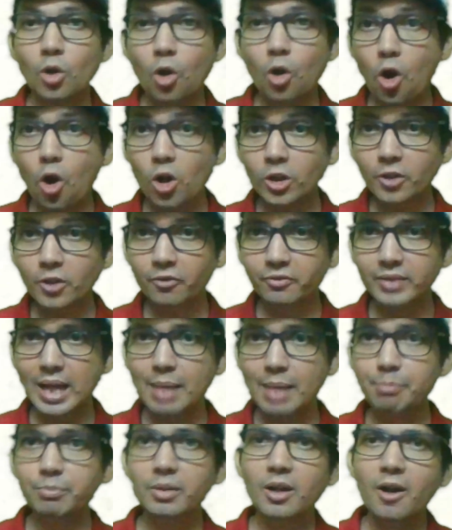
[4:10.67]
all of
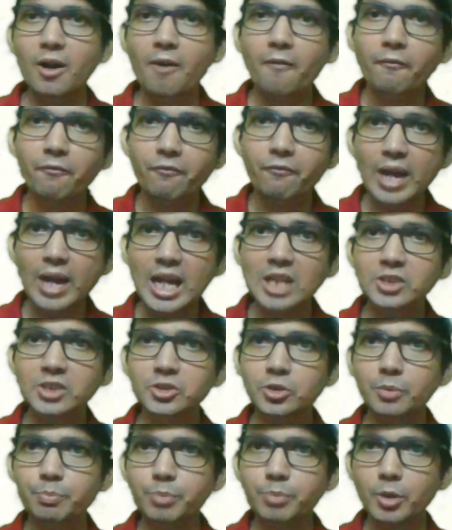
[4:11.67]
them fails
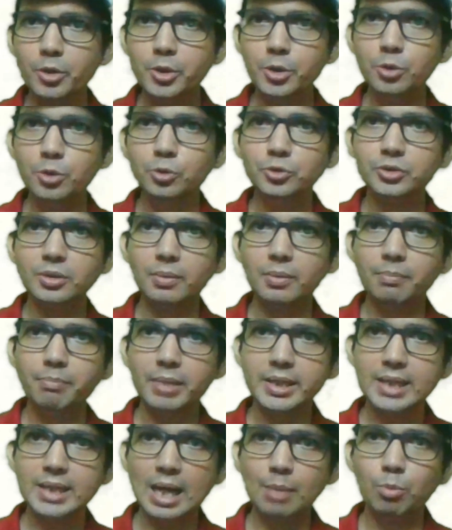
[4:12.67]
to produce
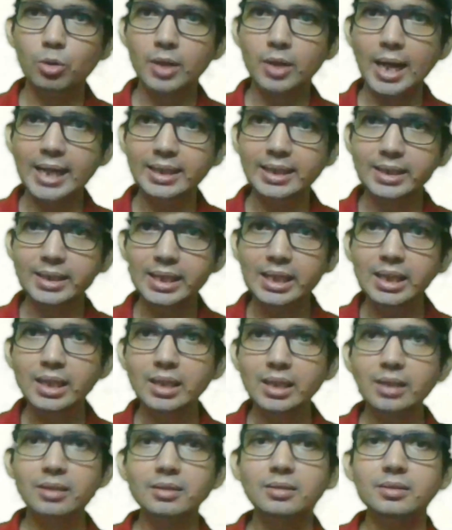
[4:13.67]
metabolite
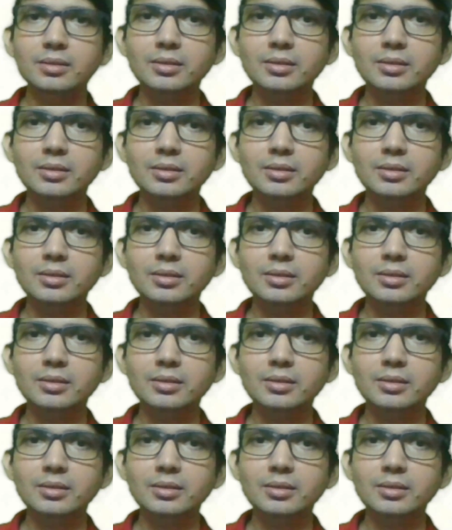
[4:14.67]
D.